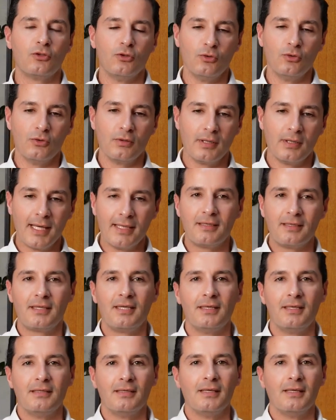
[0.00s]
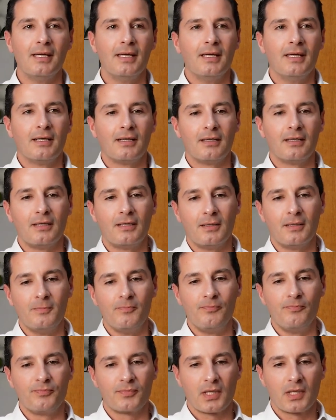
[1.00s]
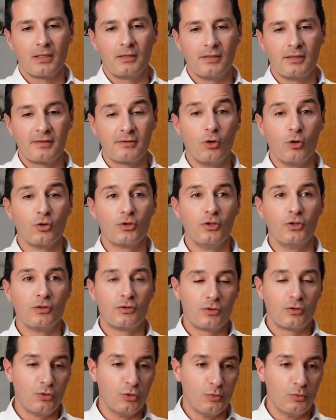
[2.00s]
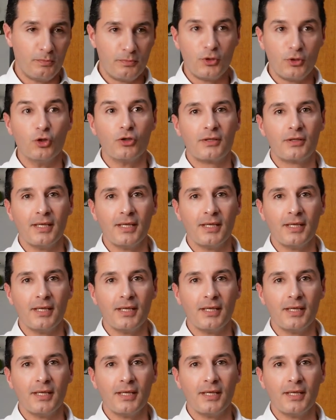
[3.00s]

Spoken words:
to lead tin solder to pure